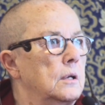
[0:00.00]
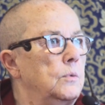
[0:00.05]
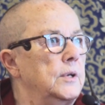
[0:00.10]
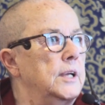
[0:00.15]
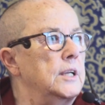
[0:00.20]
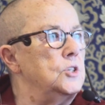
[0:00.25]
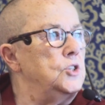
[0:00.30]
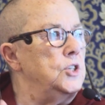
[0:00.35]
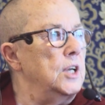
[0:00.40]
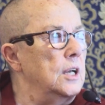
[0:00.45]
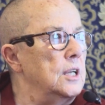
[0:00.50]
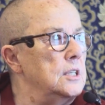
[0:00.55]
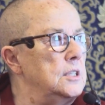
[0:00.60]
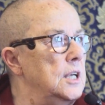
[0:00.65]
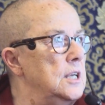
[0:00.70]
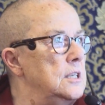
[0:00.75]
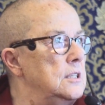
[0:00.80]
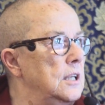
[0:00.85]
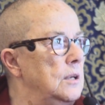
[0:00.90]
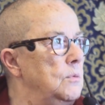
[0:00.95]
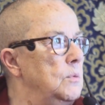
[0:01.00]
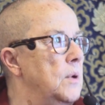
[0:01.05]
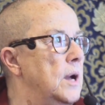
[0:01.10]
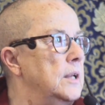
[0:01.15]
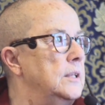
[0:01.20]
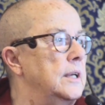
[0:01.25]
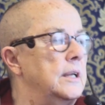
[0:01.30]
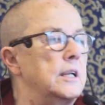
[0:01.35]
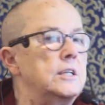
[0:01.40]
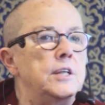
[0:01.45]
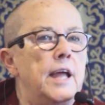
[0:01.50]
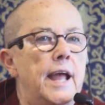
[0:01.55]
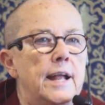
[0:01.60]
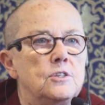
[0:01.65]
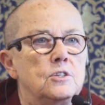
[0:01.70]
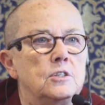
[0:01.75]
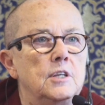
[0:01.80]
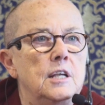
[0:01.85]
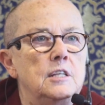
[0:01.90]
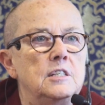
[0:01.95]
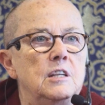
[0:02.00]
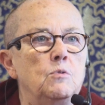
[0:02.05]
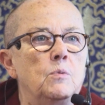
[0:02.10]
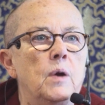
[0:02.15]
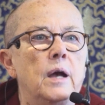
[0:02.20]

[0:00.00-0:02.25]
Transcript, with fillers: We get jealous easily, we might get attached easily,